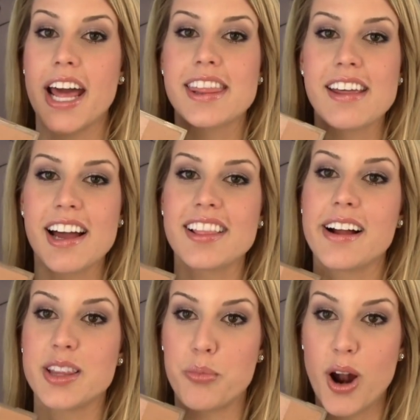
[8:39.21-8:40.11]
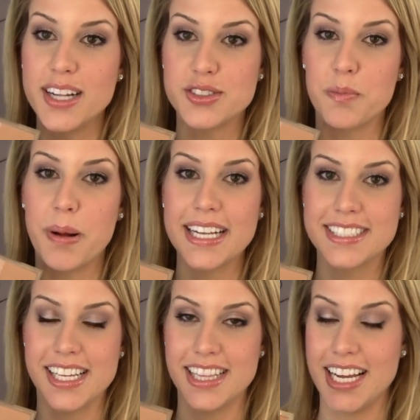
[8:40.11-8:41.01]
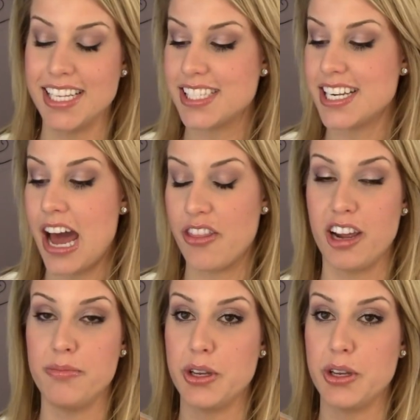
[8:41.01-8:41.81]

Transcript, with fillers: I think I like the bronzer best in this now that I've